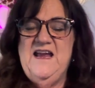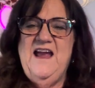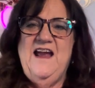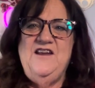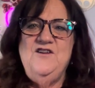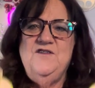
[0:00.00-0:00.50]

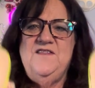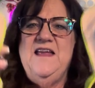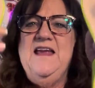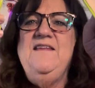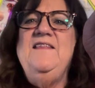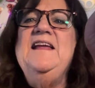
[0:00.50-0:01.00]
And
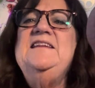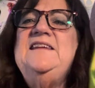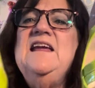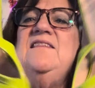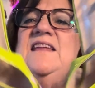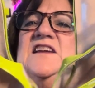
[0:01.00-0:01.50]
they
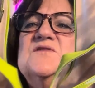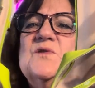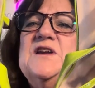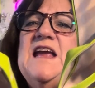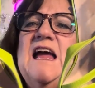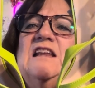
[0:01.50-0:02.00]
said these were
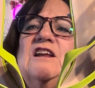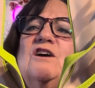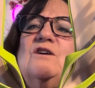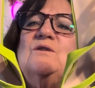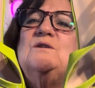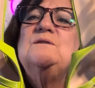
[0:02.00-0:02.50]
yellow.